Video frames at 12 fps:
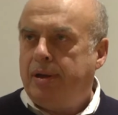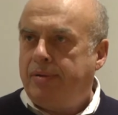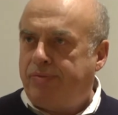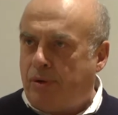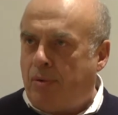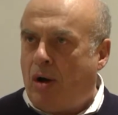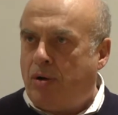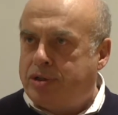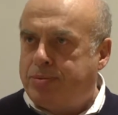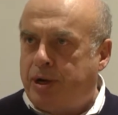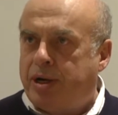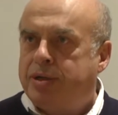From our
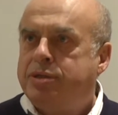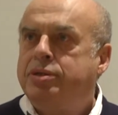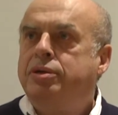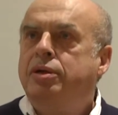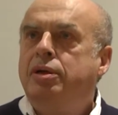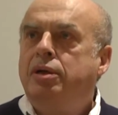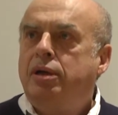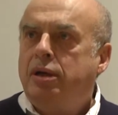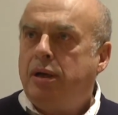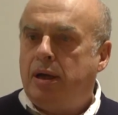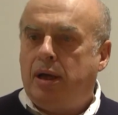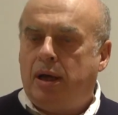experience,
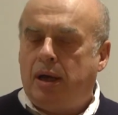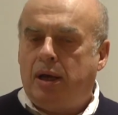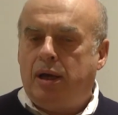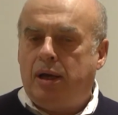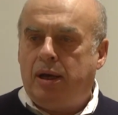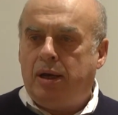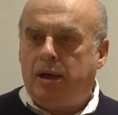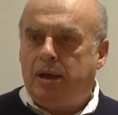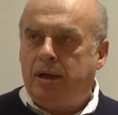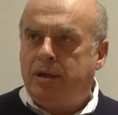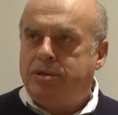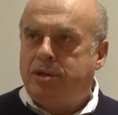
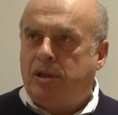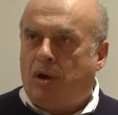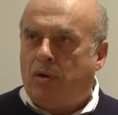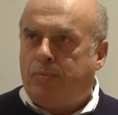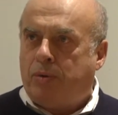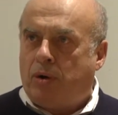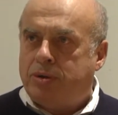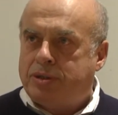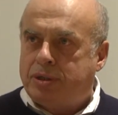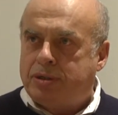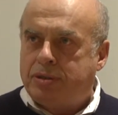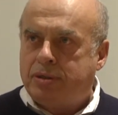it's a long
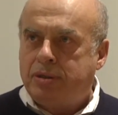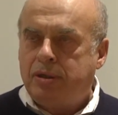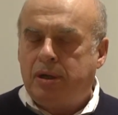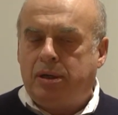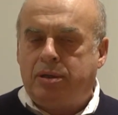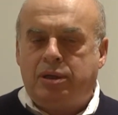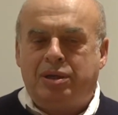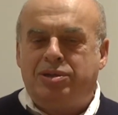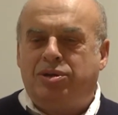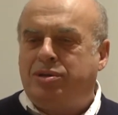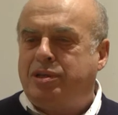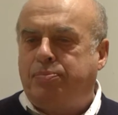process. It's
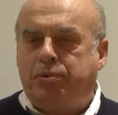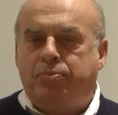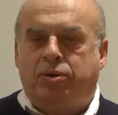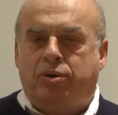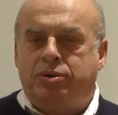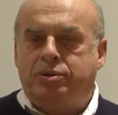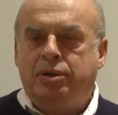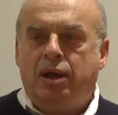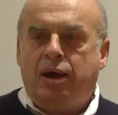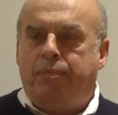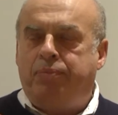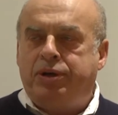not simply because
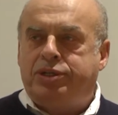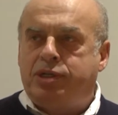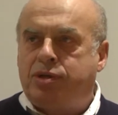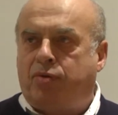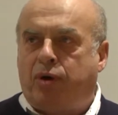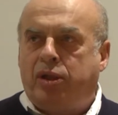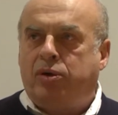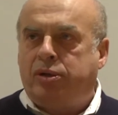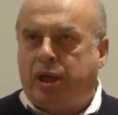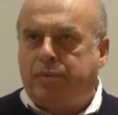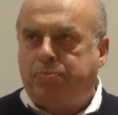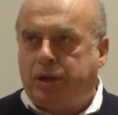ambition of one or
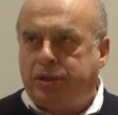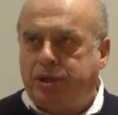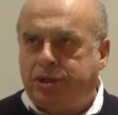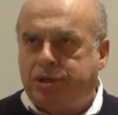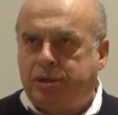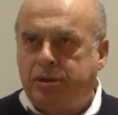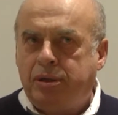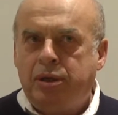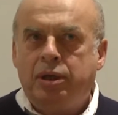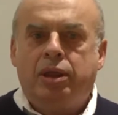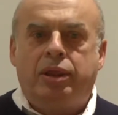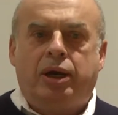another politician.
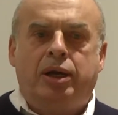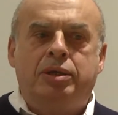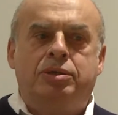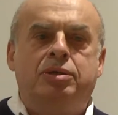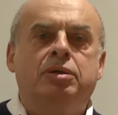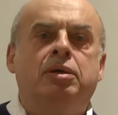There is